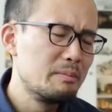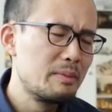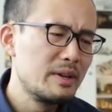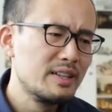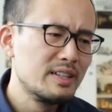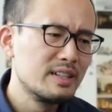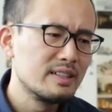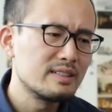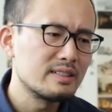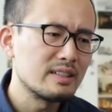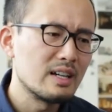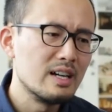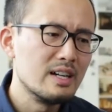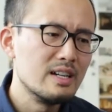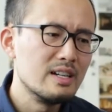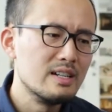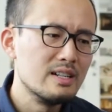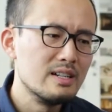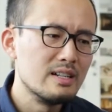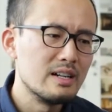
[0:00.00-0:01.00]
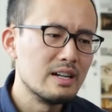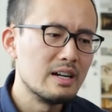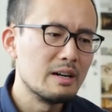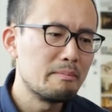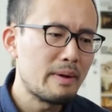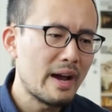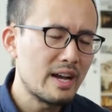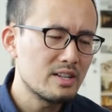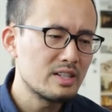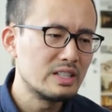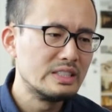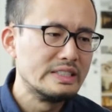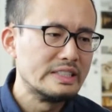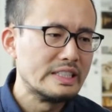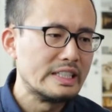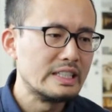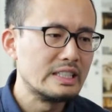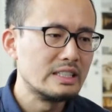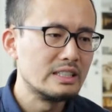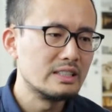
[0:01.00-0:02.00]
Peter's
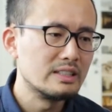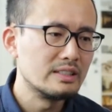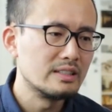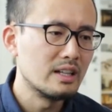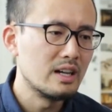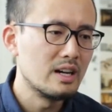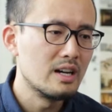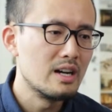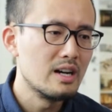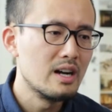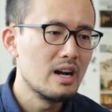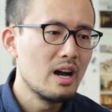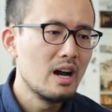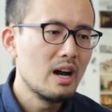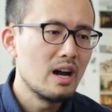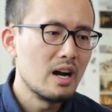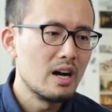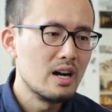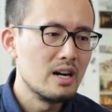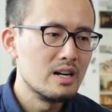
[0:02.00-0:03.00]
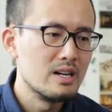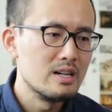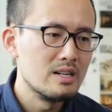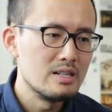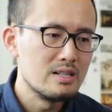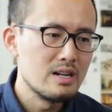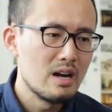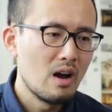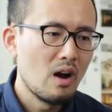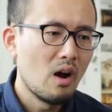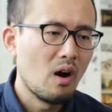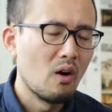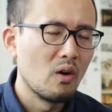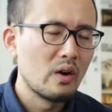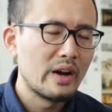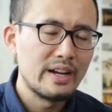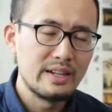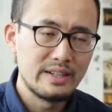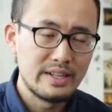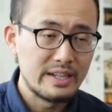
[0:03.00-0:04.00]
passion in the
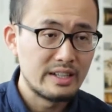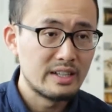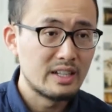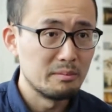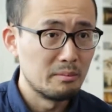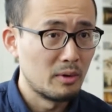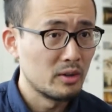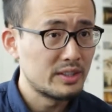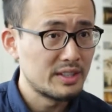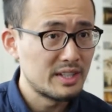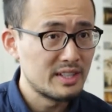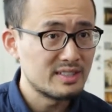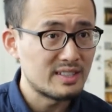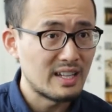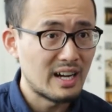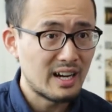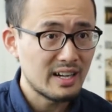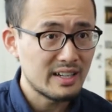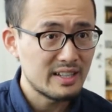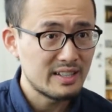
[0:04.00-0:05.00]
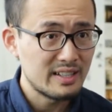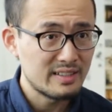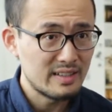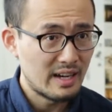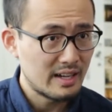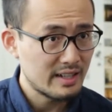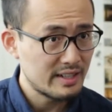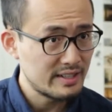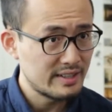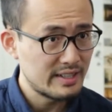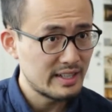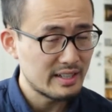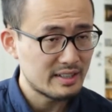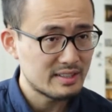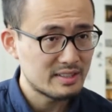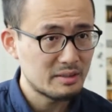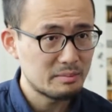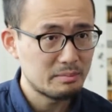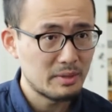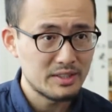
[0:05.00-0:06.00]
organic modernist
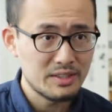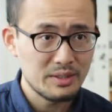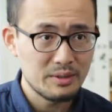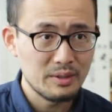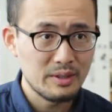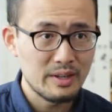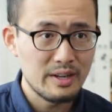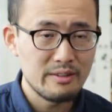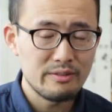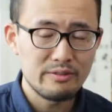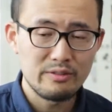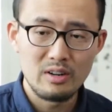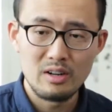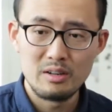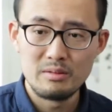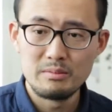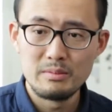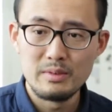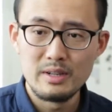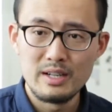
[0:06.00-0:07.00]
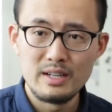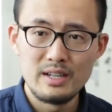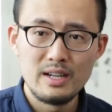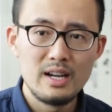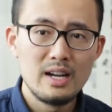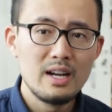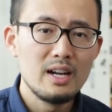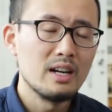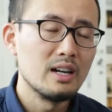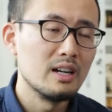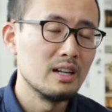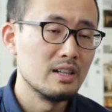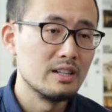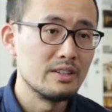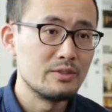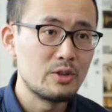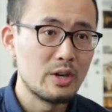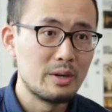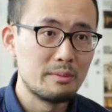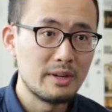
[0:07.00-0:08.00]
architects, particularly from
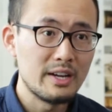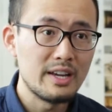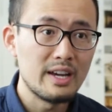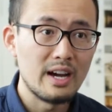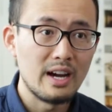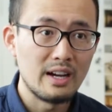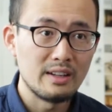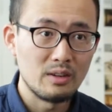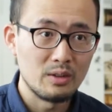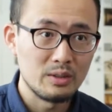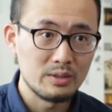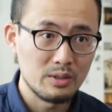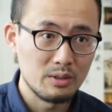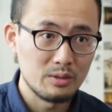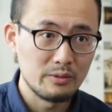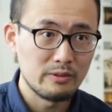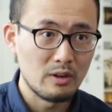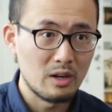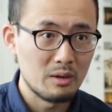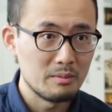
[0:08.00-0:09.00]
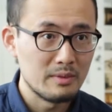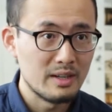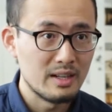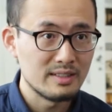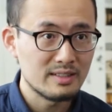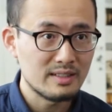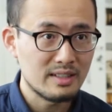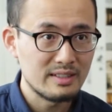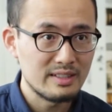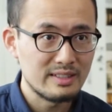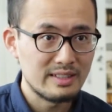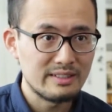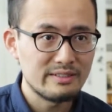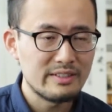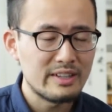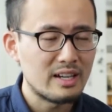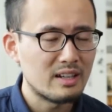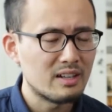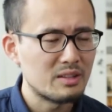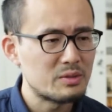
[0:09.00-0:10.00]
Germany and also from
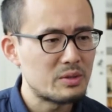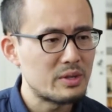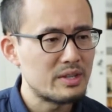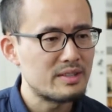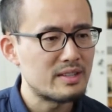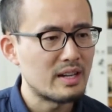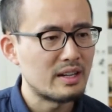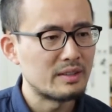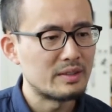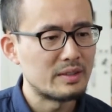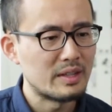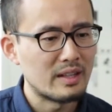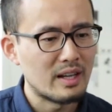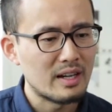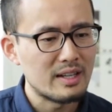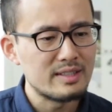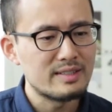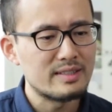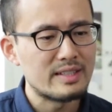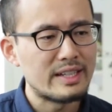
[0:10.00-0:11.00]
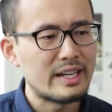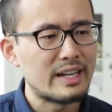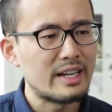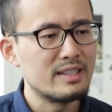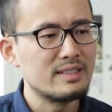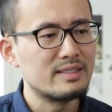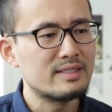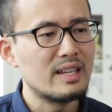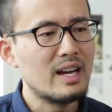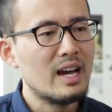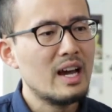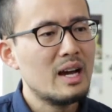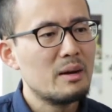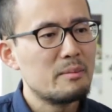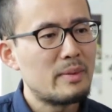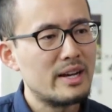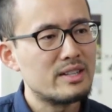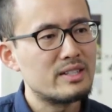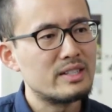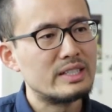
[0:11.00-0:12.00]
Scandinavia countries, and lies in his
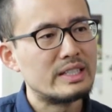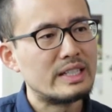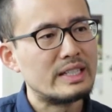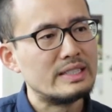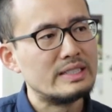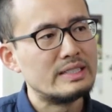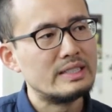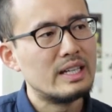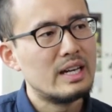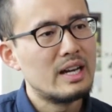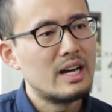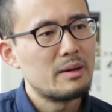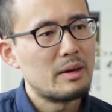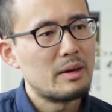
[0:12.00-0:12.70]
passion in